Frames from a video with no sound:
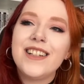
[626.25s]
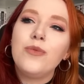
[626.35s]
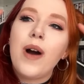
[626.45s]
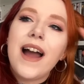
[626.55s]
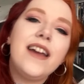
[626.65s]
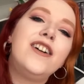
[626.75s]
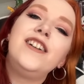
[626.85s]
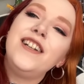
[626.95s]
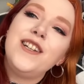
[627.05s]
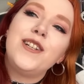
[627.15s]
Why
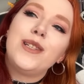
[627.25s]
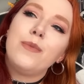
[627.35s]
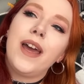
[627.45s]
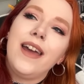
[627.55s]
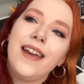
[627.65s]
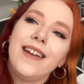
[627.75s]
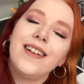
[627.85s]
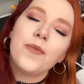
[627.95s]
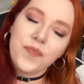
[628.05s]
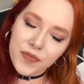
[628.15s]
couldn't it just
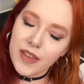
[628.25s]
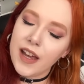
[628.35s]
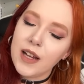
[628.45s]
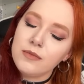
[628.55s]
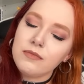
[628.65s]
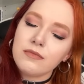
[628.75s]
be like,